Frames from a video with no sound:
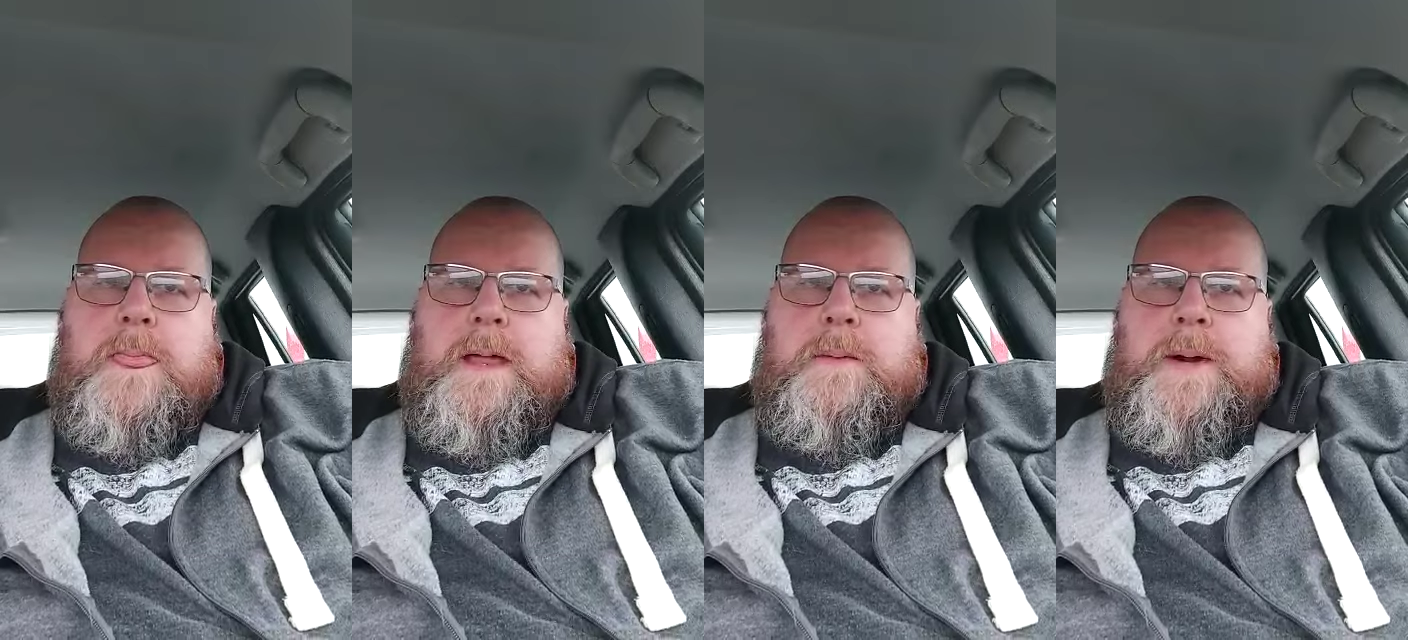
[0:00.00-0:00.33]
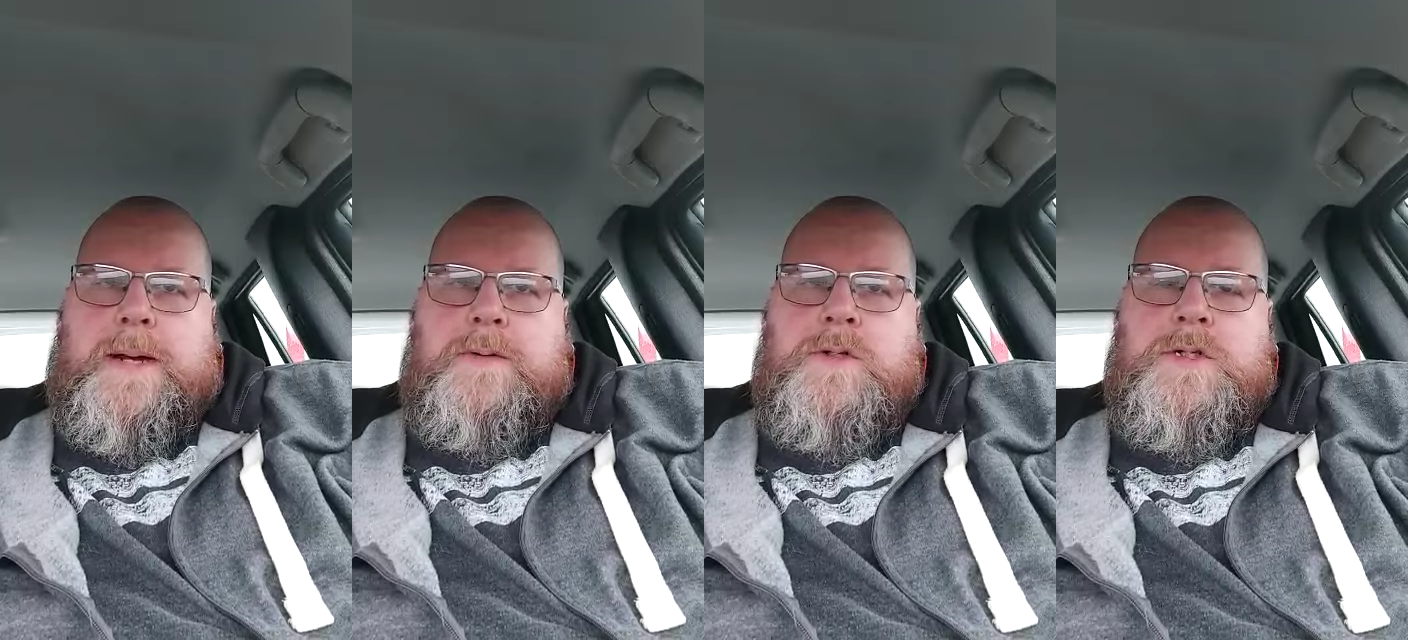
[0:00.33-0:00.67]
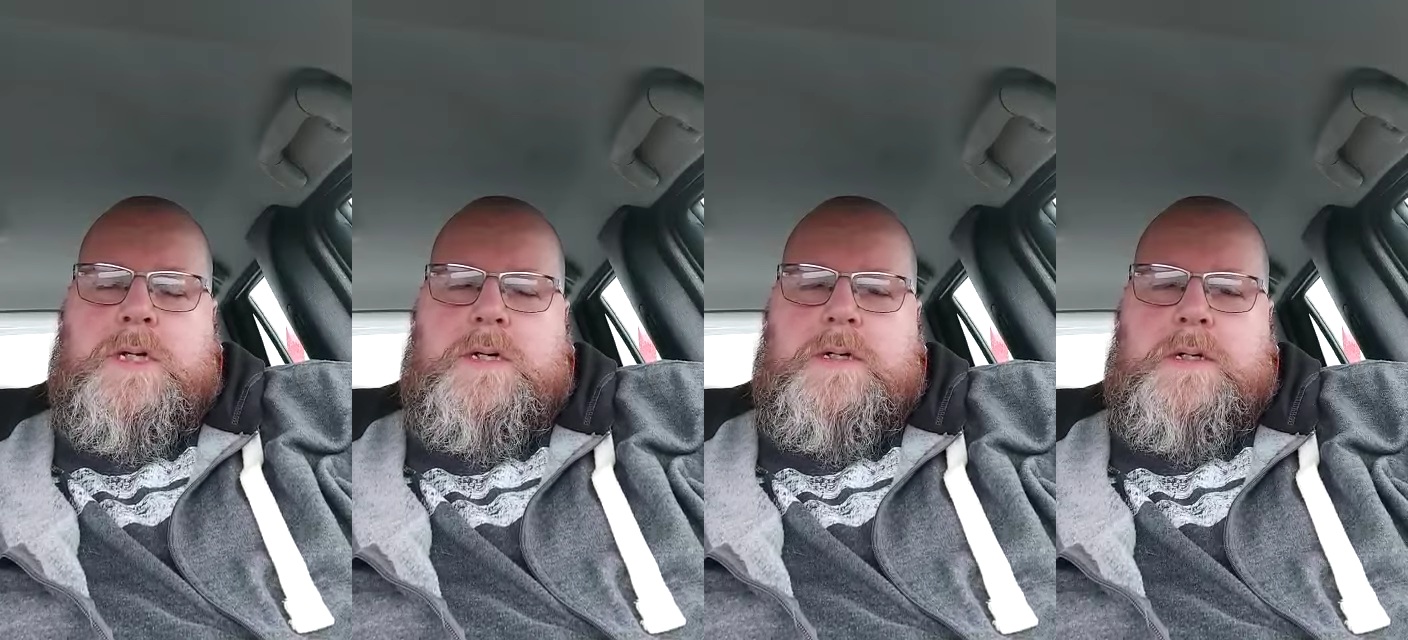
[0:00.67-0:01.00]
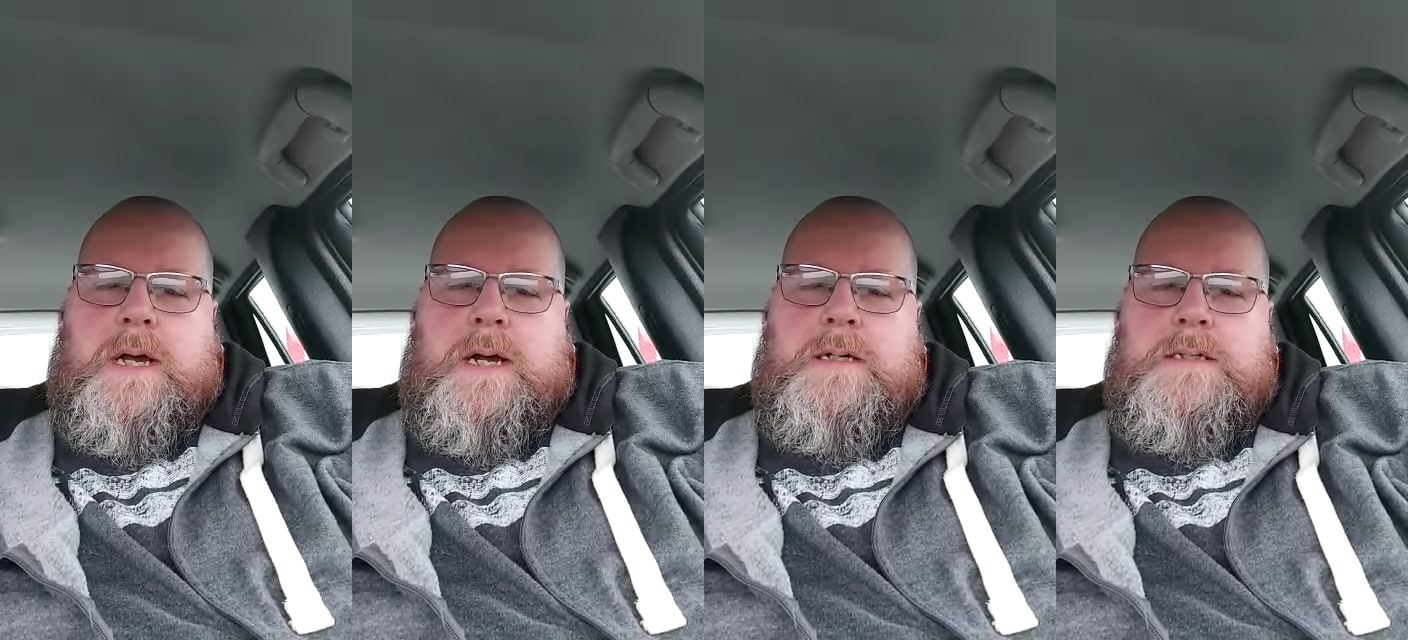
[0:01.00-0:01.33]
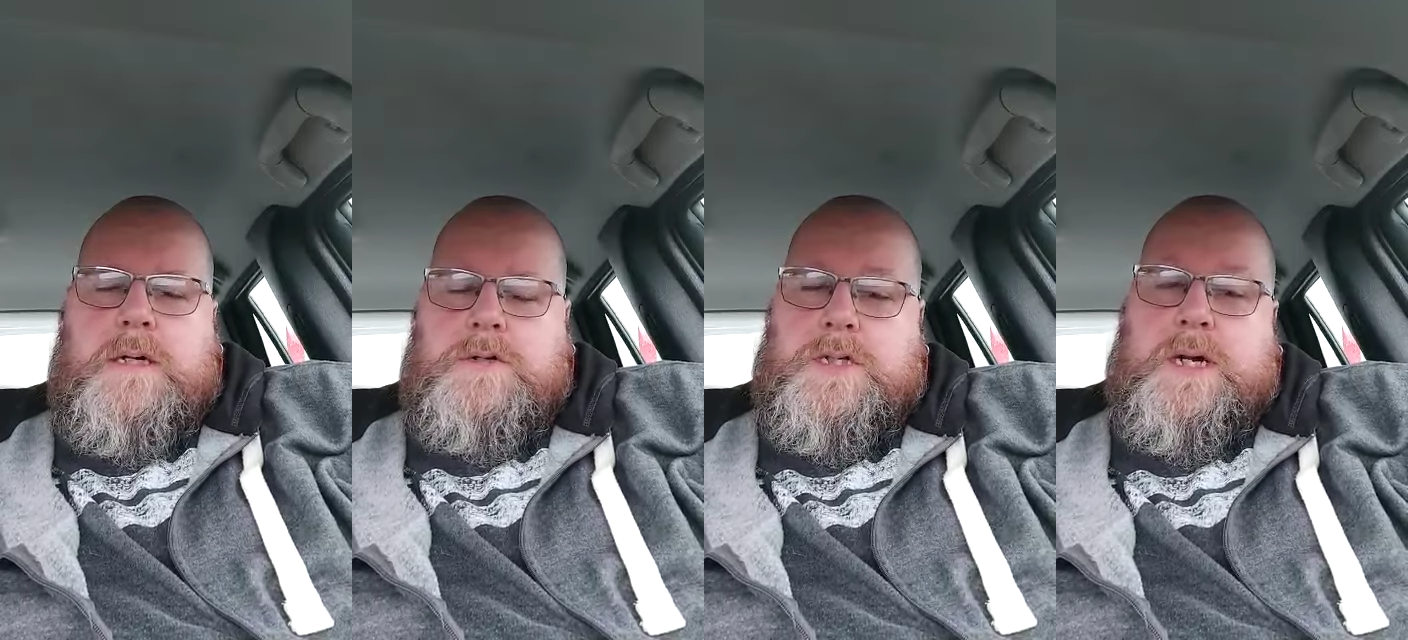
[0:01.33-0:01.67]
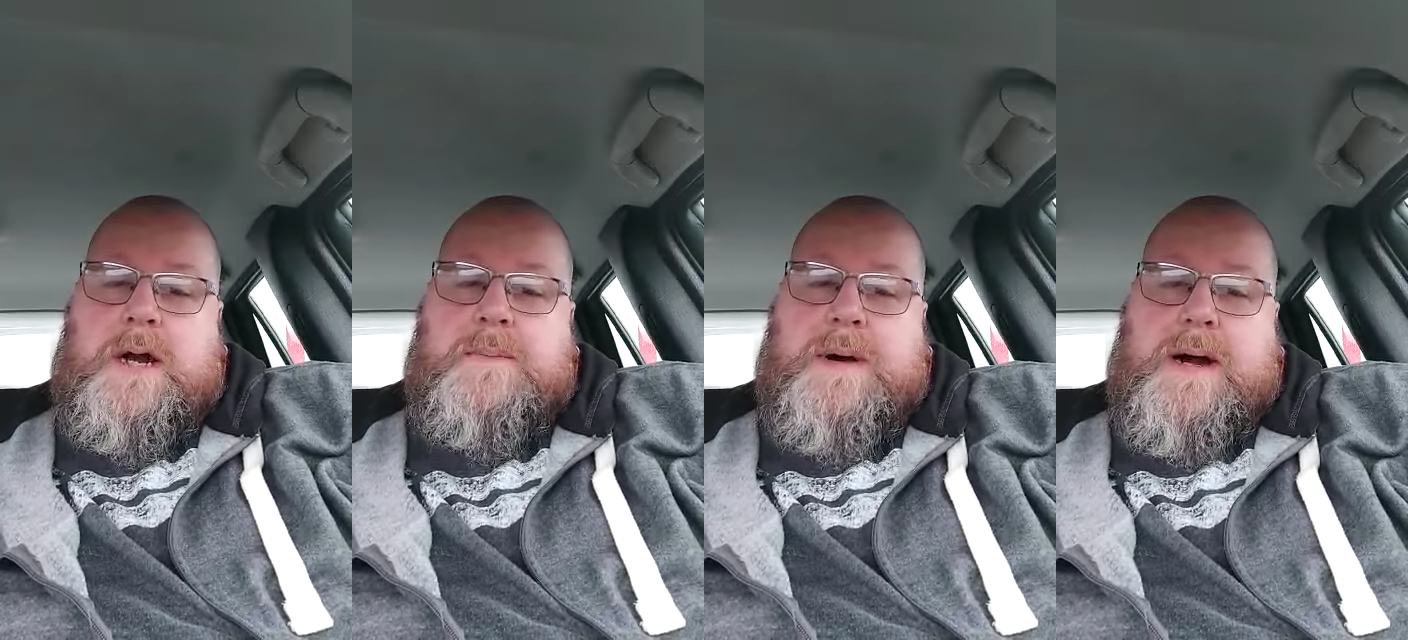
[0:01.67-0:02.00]
around social
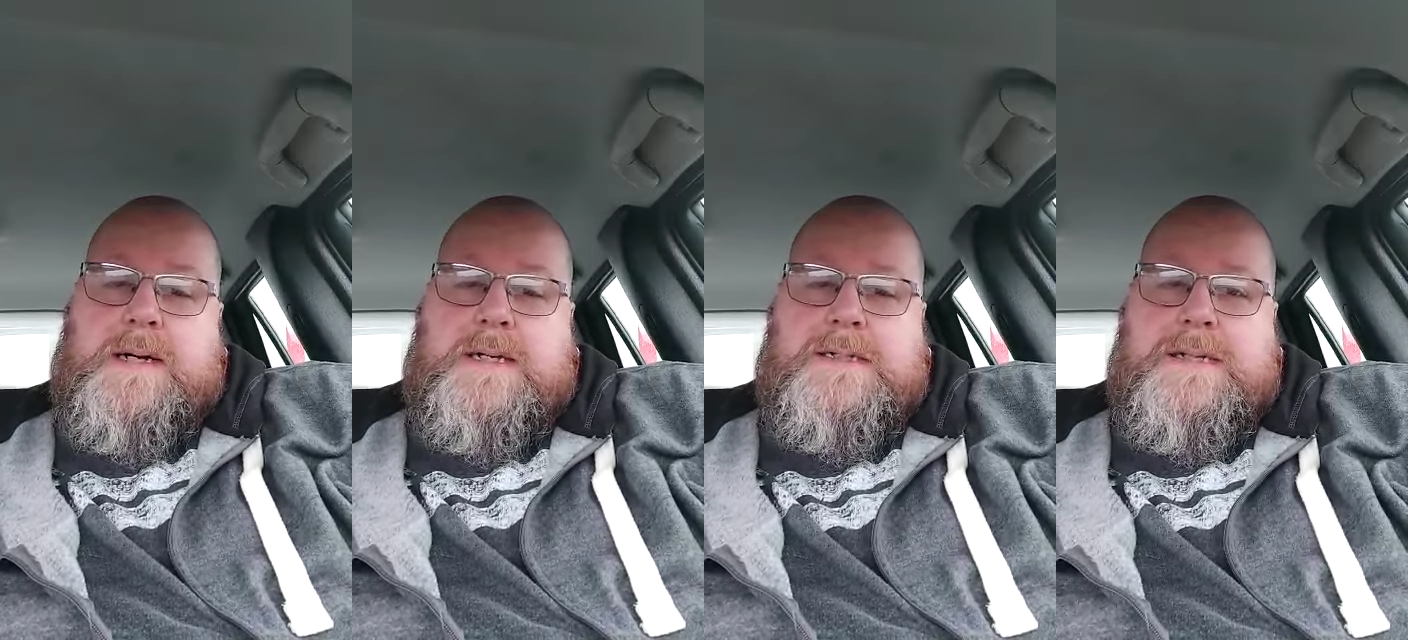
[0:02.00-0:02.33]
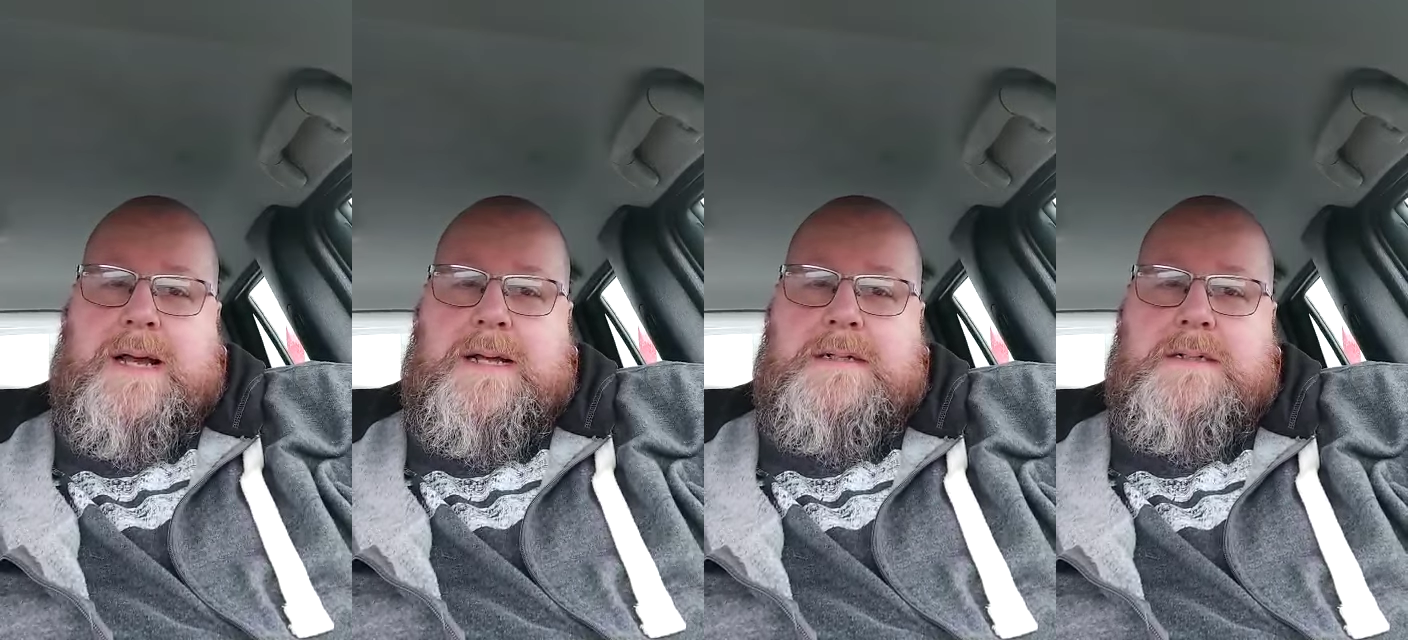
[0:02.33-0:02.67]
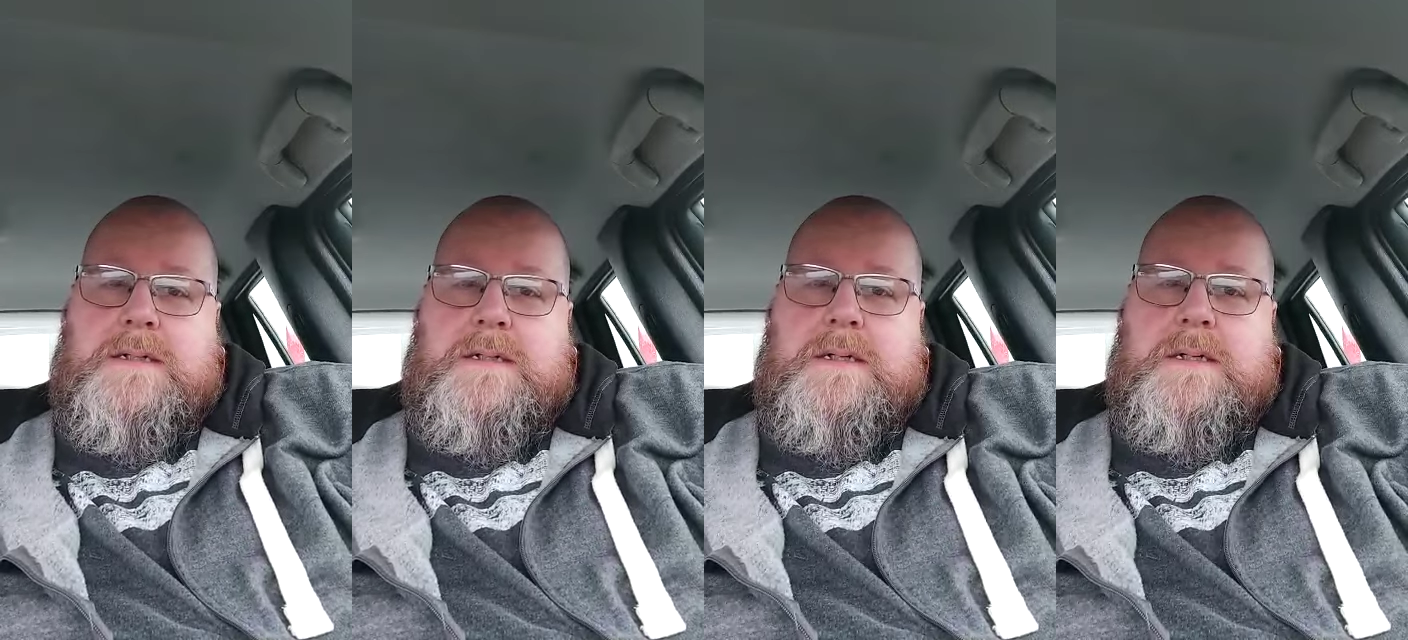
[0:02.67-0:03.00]
care practice and